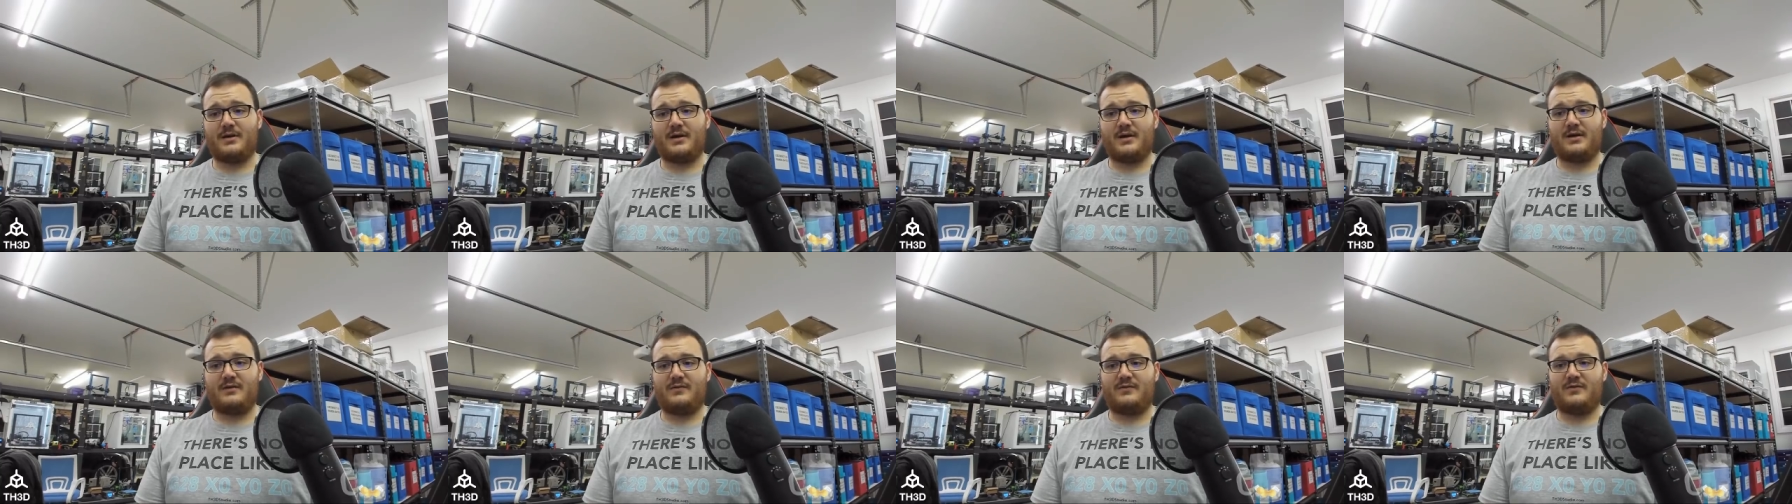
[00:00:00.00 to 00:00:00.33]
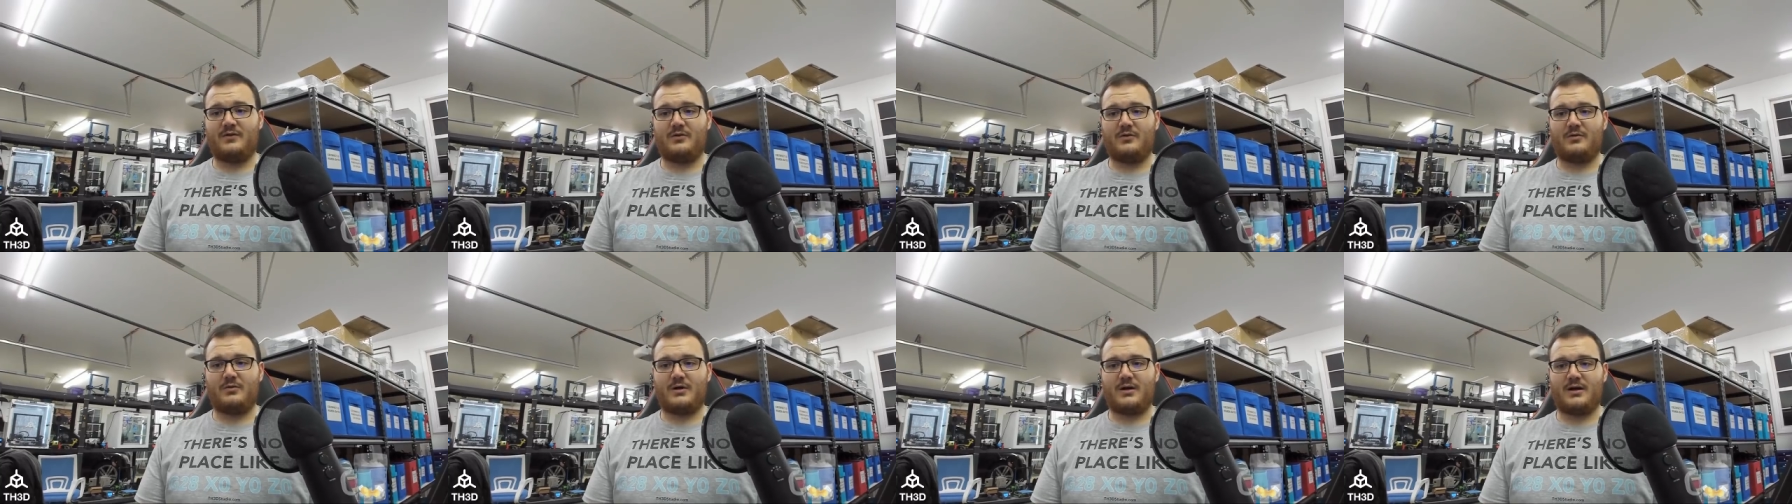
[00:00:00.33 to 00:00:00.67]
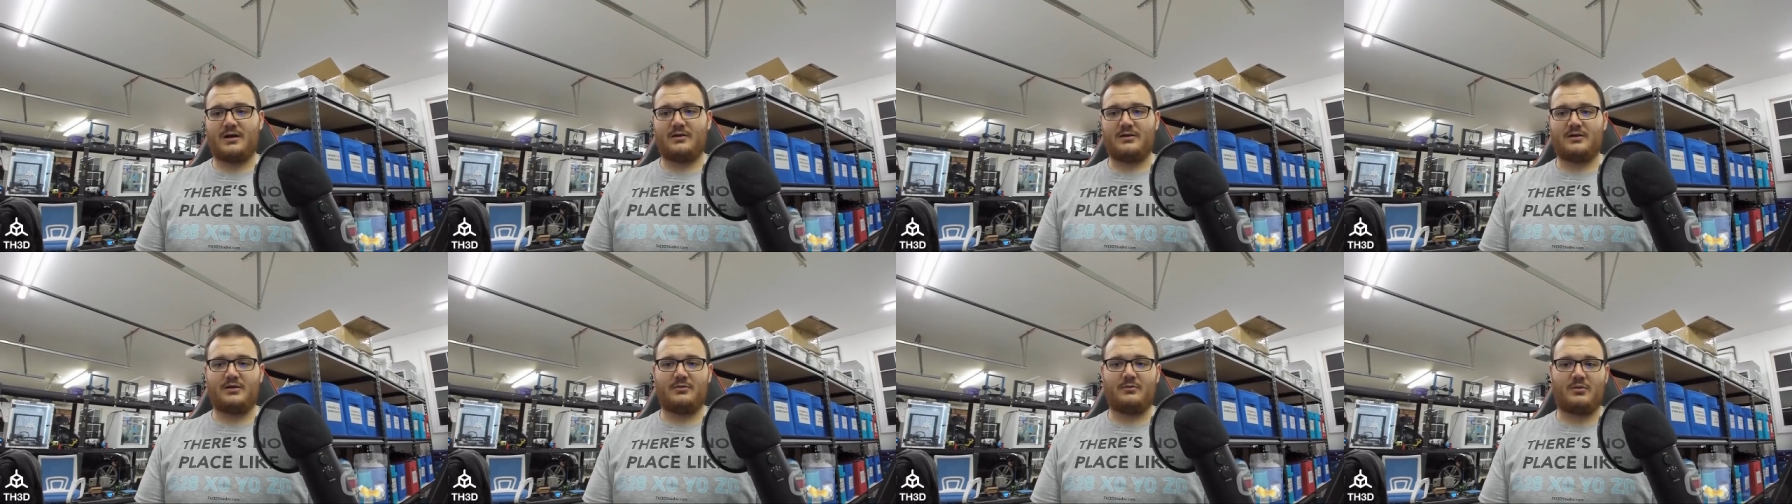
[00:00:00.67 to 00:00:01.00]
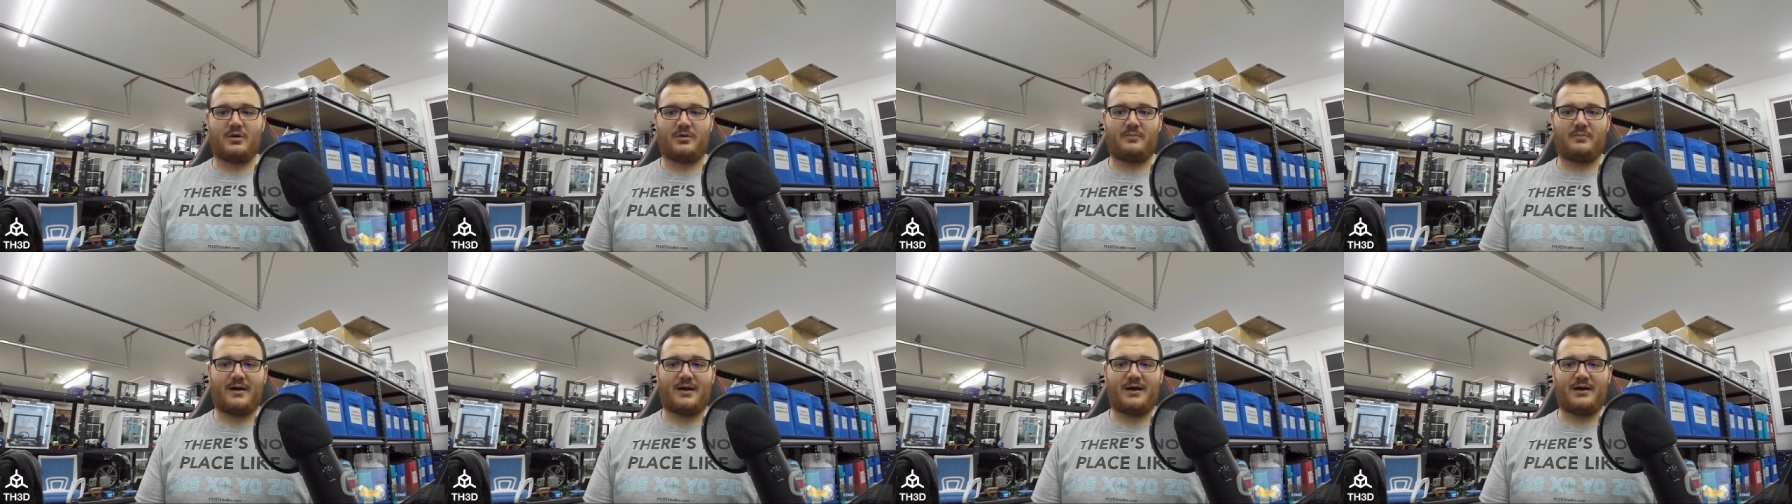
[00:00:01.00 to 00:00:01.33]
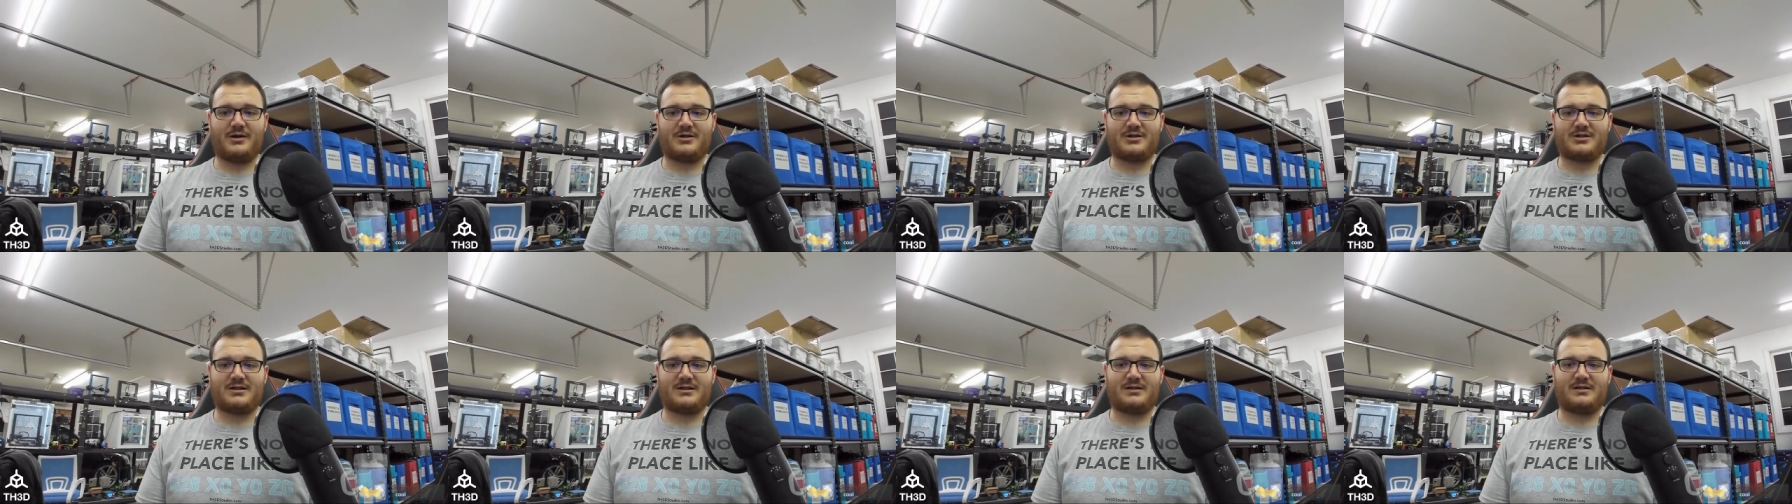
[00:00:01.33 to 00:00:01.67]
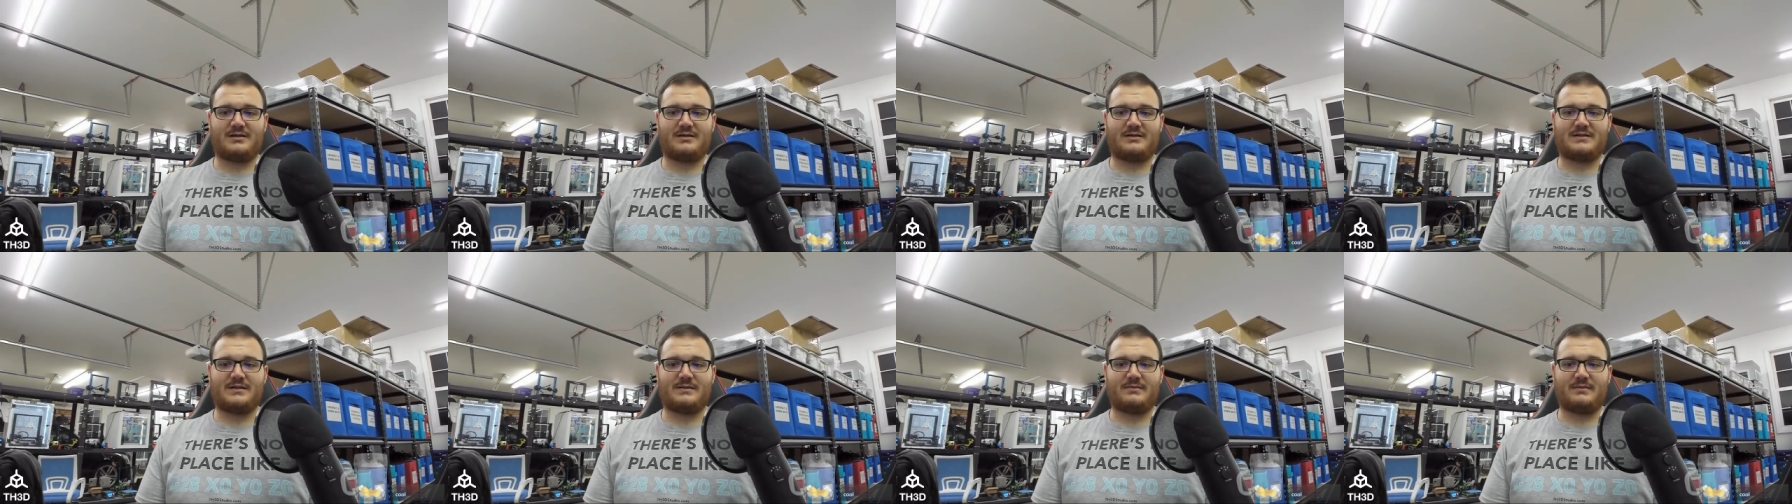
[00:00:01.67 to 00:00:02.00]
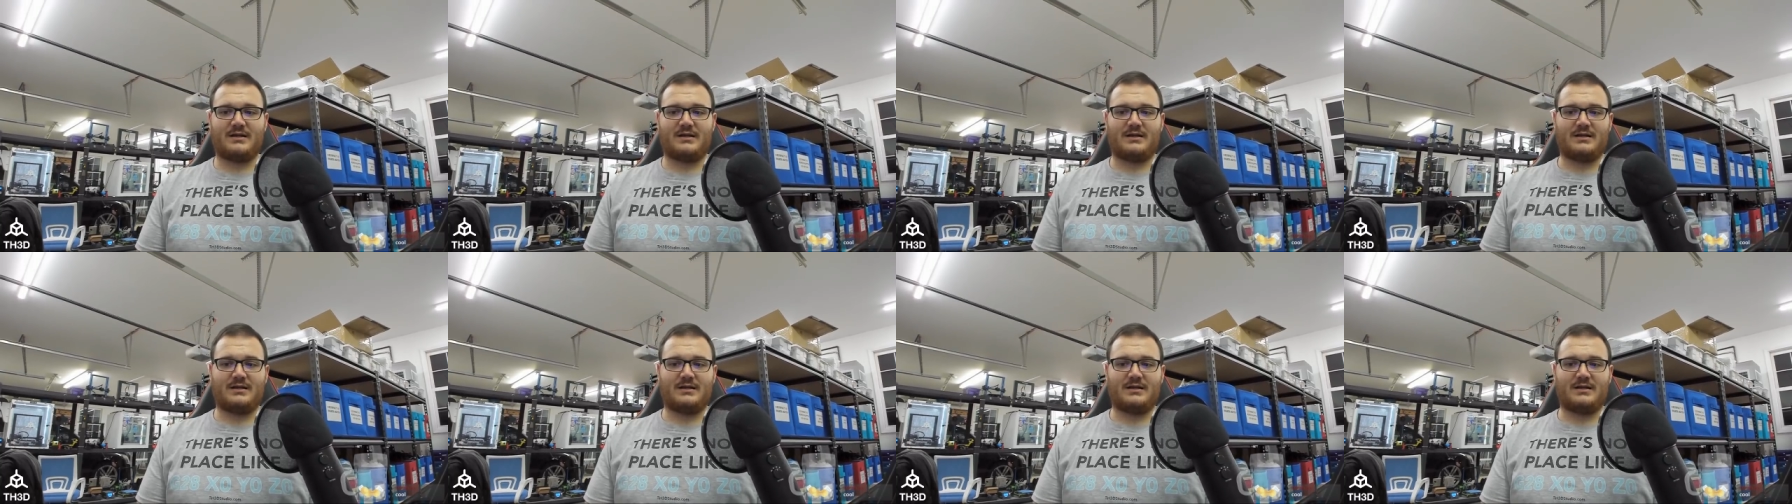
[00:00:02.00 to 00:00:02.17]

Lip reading: if you want a little more polish and something a